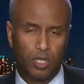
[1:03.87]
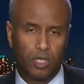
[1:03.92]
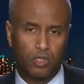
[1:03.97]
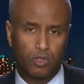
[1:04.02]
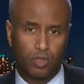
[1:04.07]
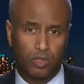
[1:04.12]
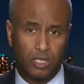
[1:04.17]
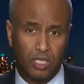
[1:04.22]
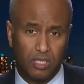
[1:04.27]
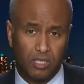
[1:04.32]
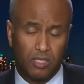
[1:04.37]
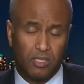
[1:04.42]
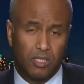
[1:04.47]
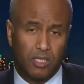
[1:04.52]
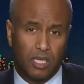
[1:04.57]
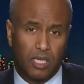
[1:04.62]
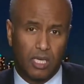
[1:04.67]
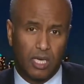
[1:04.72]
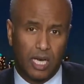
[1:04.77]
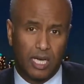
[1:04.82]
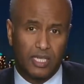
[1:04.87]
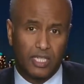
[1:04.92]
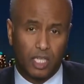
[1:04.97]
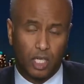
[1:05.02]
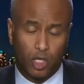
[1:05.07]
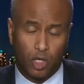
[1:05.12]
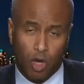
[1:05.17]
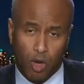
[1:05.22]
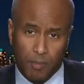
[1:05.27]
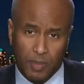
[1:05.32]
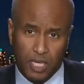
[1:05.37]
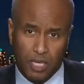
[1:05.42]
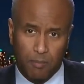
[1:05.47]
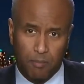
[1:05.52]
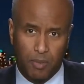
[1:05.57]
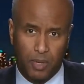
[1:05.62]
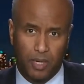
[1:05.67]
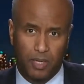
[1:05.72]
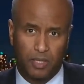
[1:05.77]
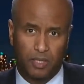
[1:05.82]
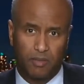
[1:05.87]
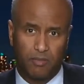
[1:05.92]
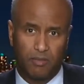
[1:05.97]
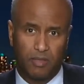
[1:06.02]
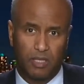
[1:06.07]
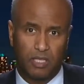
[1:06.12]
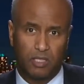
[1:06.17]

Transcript: So this is a, uh, an economic imperative.